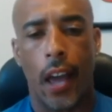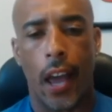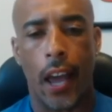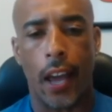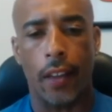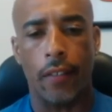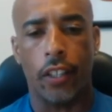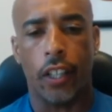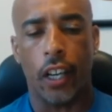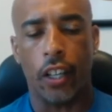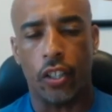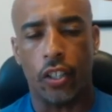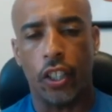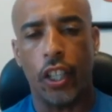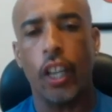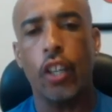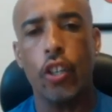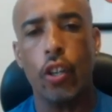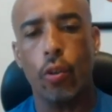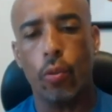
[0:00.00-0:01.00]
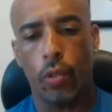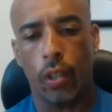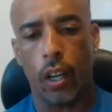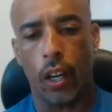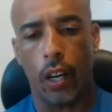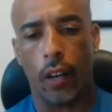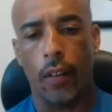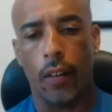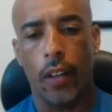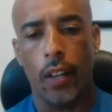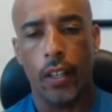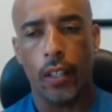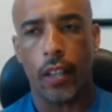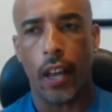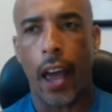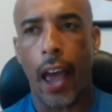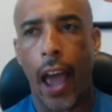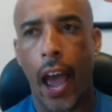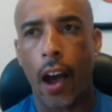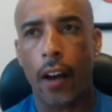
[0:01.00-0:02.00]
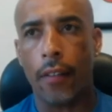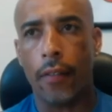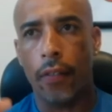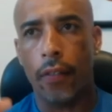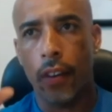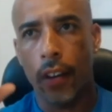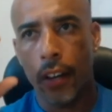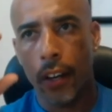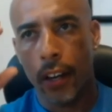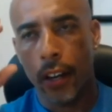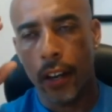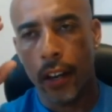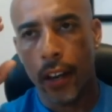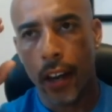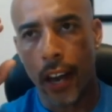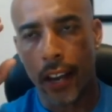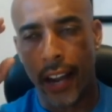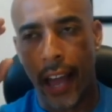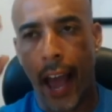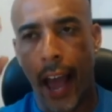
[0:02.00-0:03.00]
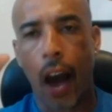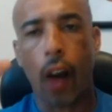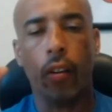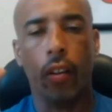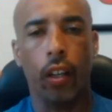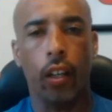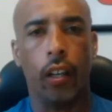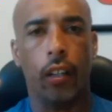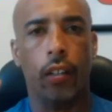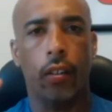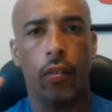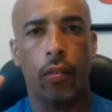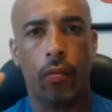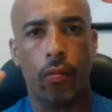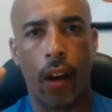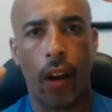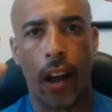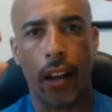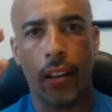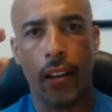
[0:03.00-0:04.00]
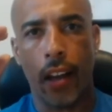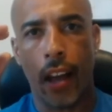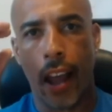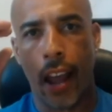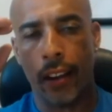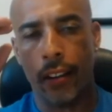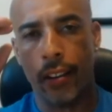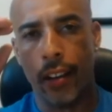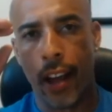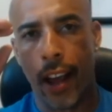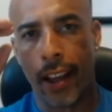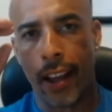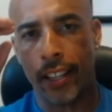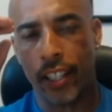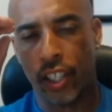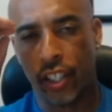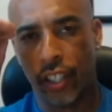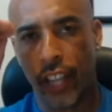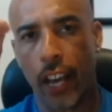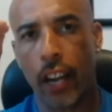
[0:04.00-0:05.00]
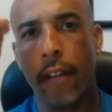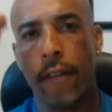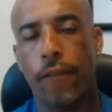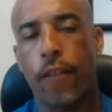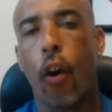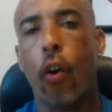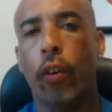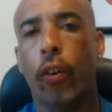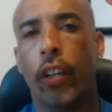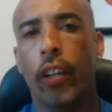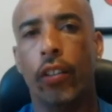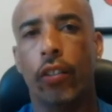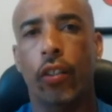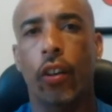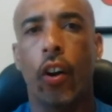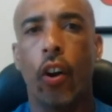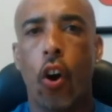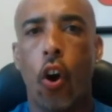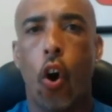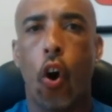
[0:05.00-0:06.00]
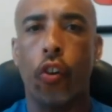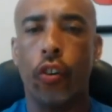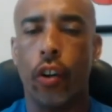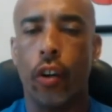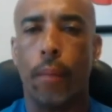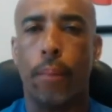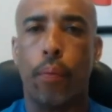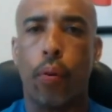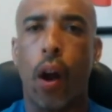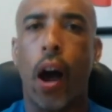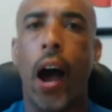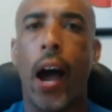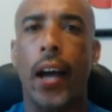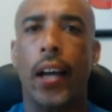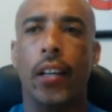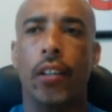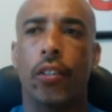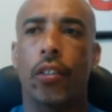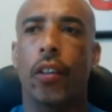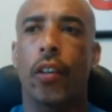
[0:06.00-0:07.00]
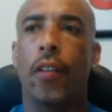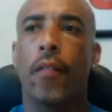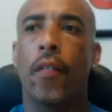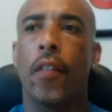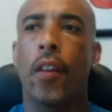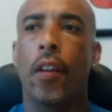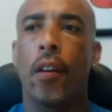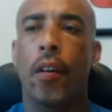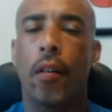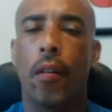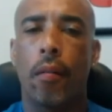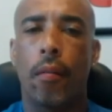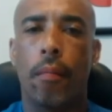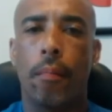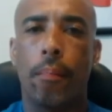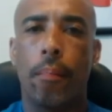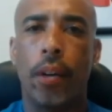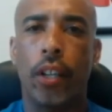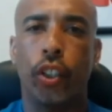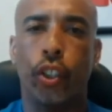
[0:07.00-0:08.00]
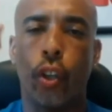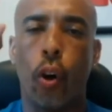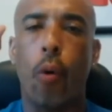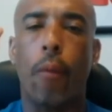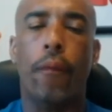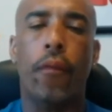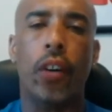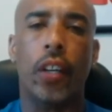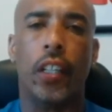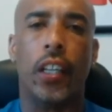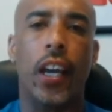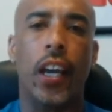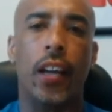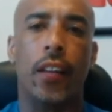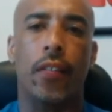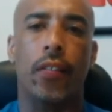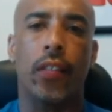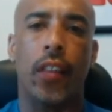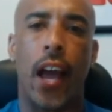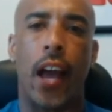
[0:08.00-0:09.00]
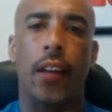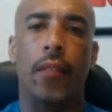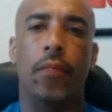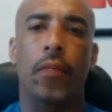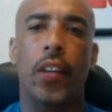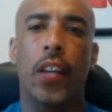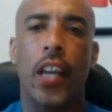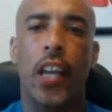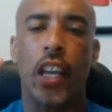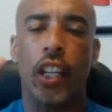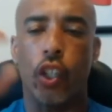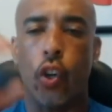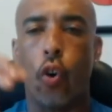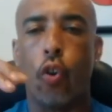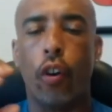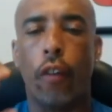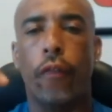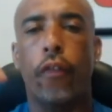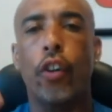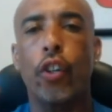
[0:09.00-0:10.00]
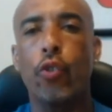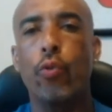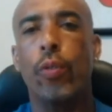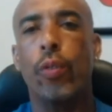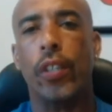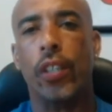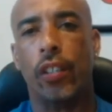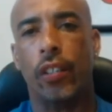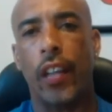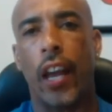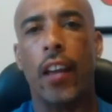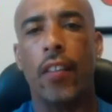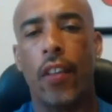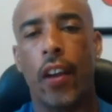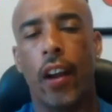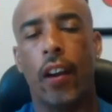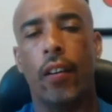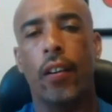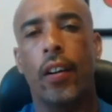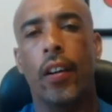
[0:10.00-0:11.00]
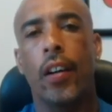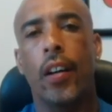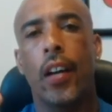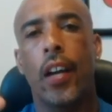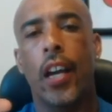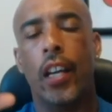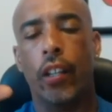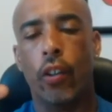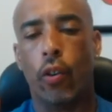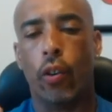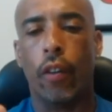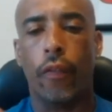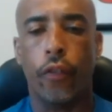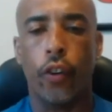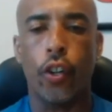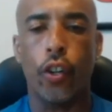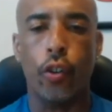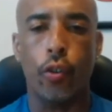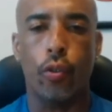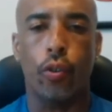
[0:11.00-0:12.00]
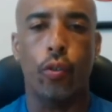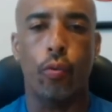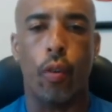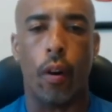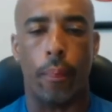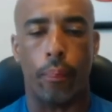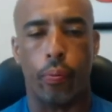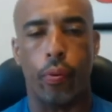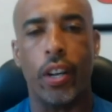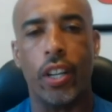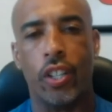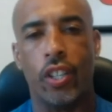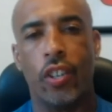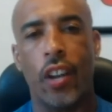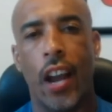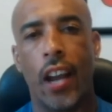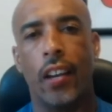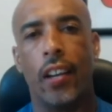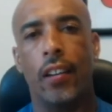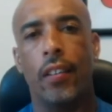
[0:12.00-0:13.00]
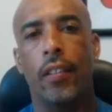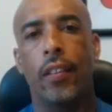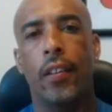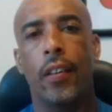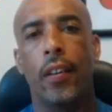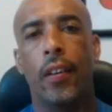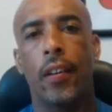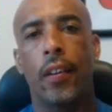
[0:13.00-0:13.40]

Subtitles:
and continue to have an outlook, right, and steady focus on the prize. But don't forget that in order for you to stay there, in order for you to appreciate it,